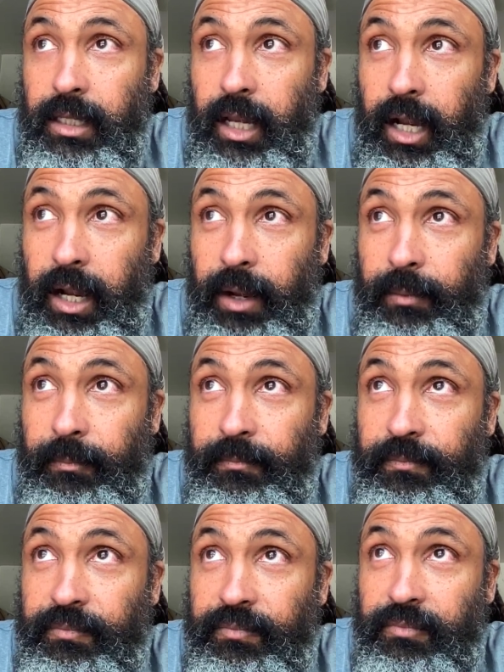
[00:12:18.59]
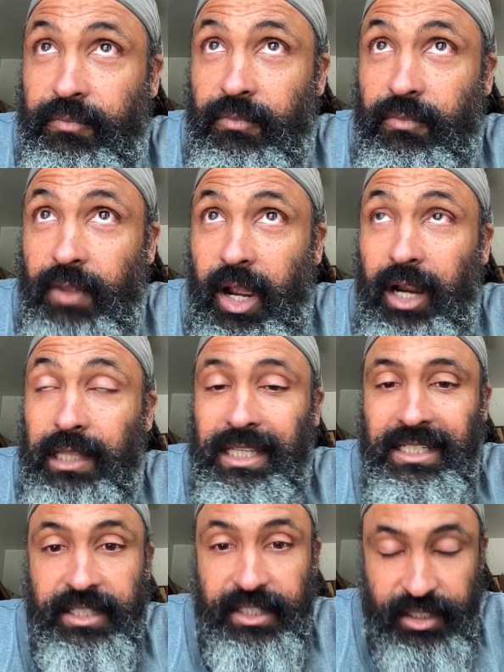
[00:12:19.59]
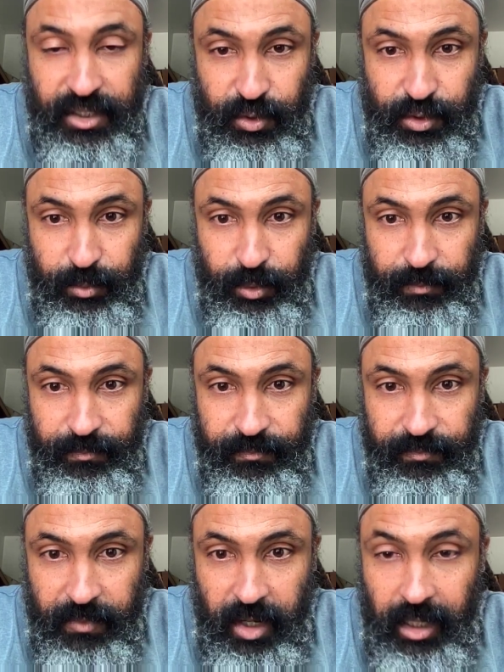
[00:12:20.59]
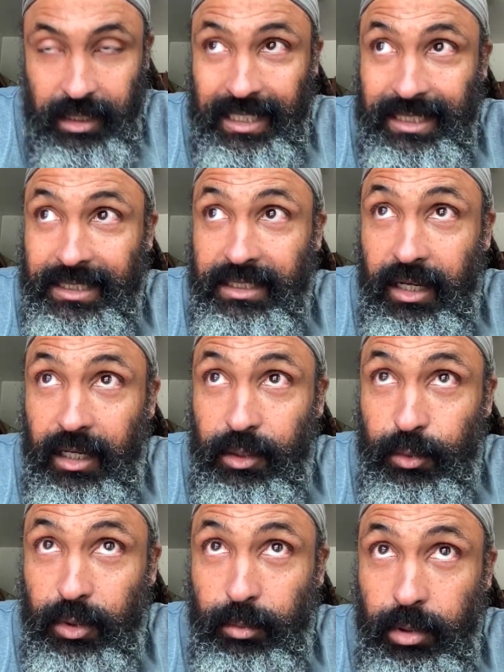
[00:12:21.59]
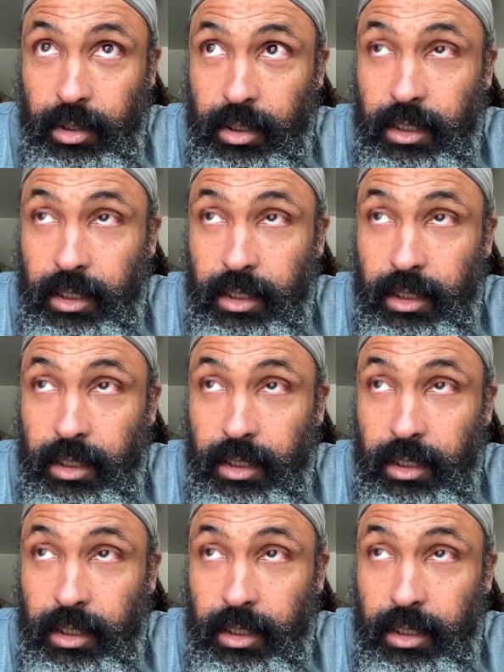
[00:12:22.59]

are less excusable, are less tolerable,